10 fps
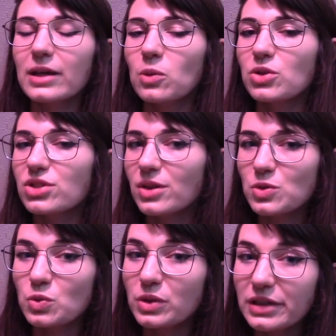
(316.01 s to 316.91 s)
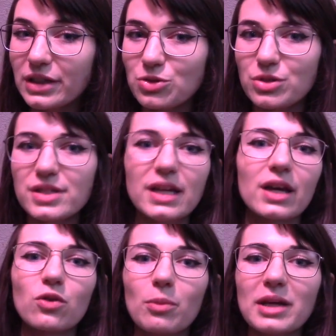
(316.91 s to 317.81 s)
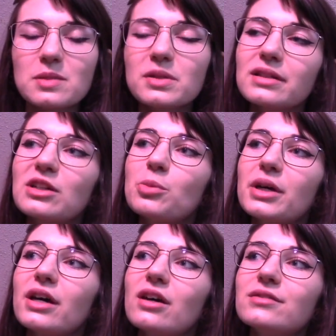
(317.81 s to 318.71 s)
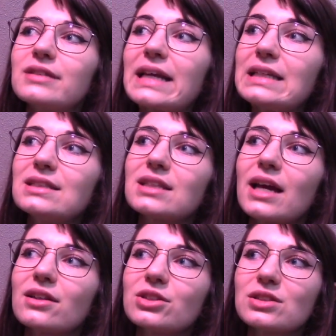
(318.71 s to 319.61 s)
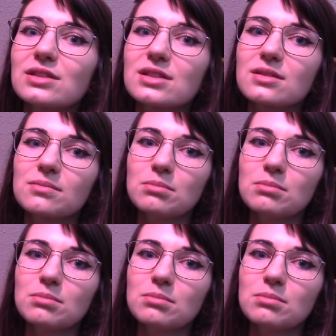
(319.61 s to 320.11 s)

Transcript: which sounds really interesting and reminds me a little bit of Lainey Taylor's